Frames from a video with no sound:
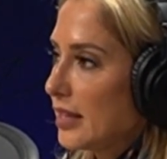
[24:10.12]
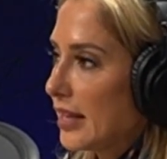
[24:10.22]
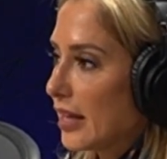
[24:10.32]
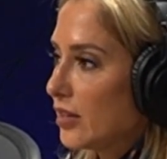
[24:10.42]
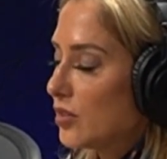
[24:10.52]

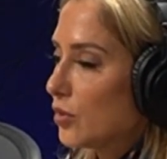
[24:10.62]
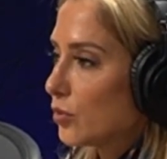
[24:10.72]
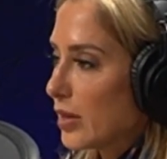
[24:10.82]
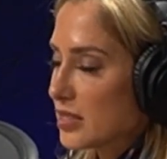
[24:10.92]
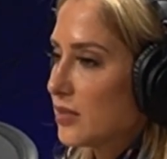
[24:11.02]
and the
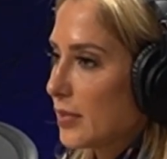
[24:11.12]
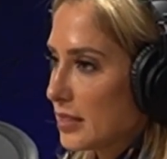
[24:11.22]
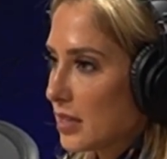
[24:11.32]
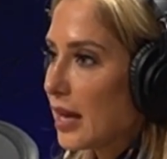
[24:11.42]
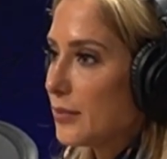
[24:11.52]
rest of my
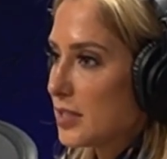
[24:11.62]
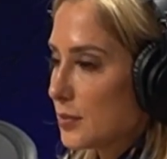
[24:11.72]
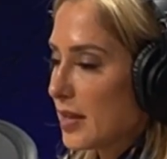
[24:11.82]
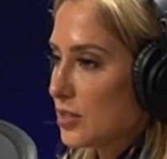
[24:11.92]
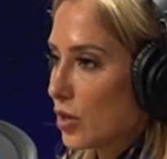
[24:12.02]
time is
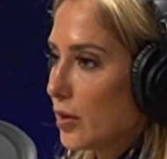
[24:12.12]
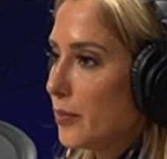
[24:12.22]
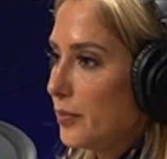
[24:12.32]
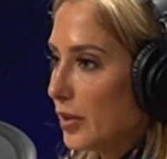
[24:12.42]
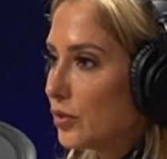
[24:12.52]
spent
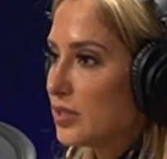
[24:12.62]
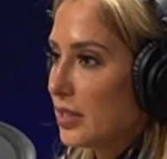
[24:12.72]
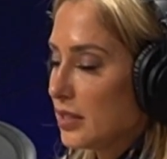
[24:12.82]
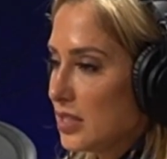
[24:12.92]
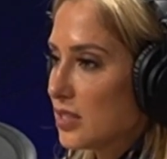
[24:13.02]
on
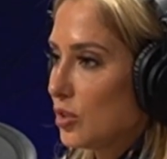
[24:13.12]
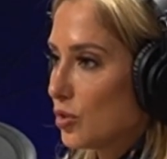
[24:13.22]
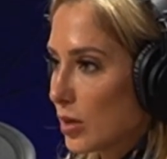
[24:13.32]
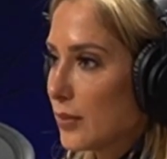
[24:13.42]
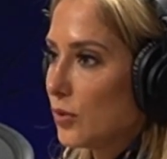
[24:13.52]
building these
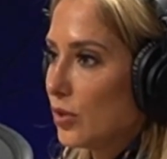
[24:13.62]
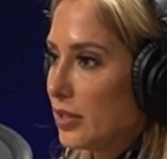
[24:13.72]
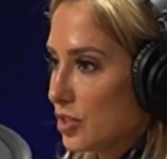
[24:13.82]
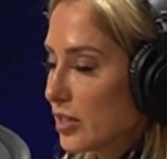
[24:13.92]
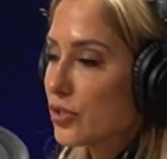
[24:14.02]
incredible
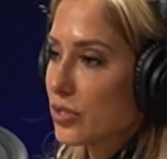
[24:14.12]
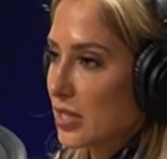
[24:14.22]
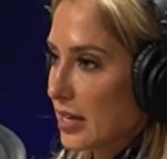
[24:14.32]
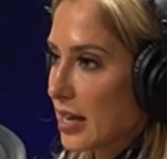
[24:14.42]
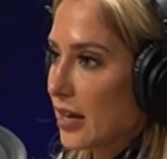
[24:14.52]
injectors
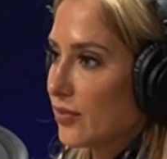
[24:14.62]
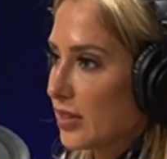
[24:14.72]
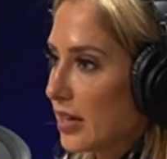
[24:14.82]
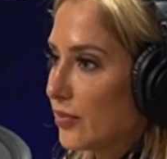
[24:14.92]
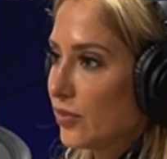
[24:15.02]
that I have.
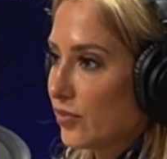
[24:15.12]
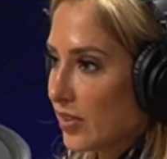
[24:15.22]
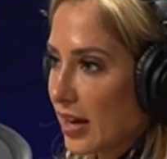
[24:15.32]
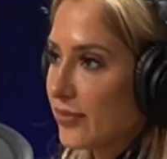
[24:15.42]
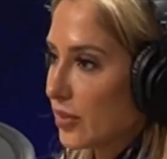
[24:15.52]
And I have
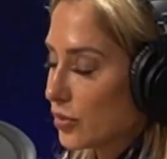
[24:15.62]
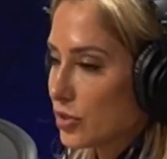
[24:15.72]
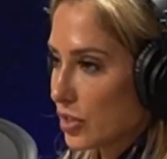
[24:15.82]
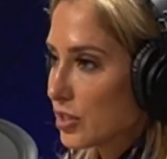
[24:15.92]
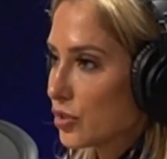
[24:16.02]
5 other
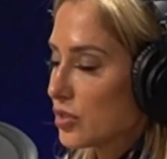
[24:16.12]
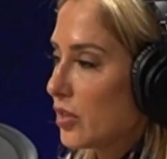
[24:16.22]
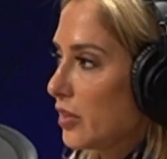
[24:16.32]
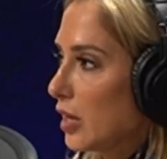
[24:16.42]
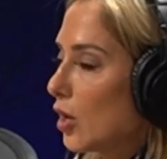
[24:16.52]
injectors.
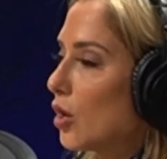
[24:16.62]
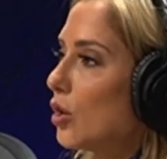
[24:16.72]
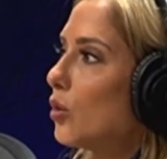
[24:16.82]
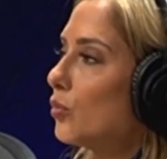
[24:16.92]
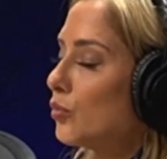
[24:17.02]
They
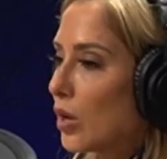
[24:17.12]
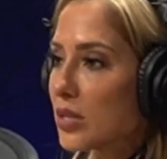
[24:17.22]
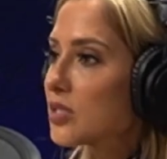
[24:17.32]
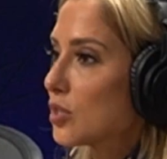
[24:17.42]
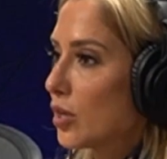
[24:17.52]
are
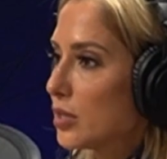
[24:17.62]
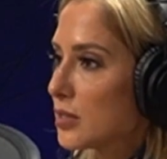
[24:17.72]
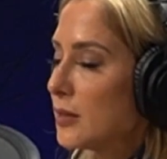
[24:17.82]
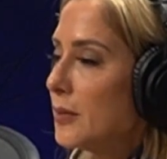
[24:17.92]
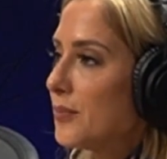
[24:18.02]
rock
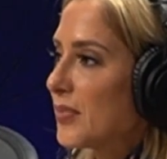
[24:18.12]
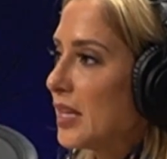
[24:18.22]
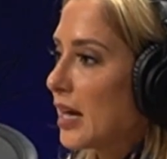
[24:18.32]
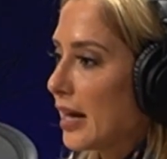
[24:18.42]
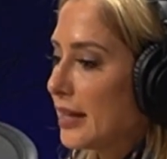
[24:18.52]
stars,
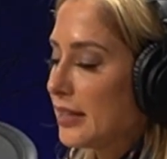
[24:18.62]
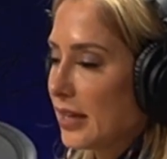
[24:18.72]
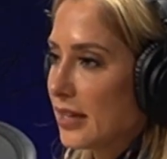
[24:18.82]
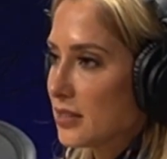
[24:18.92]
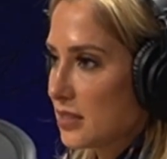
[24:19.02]
and I
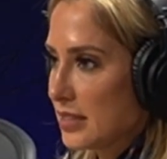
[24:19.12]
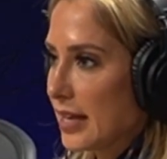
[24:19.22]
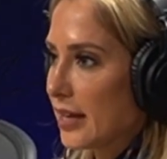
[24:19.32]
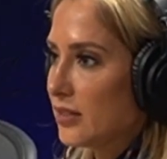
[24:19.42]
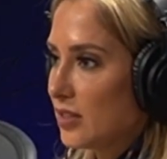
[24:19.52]
can't
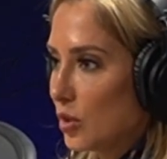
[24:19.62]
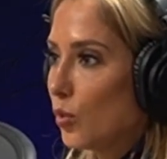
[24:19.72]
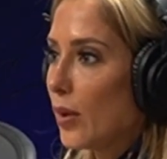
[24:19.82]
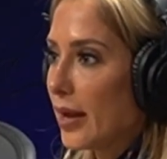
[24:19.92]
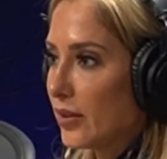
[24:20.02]
stand in the
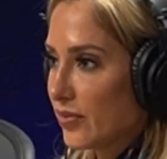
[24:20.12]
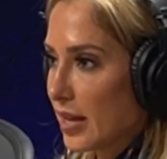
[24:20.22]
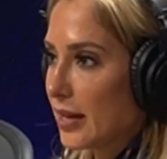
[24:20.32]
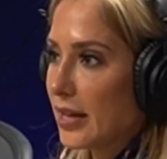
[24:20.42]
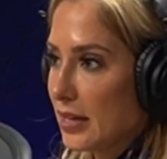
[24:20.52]
way of
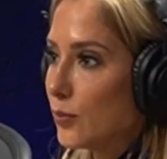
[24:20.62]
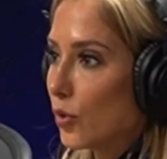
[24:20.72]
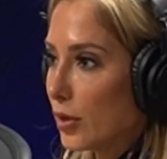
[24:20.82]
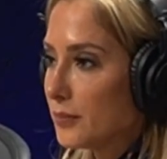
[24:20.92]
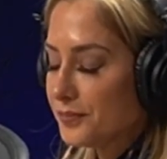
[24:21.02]
that
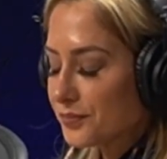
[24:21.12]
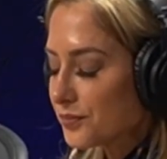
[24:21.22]
anymore.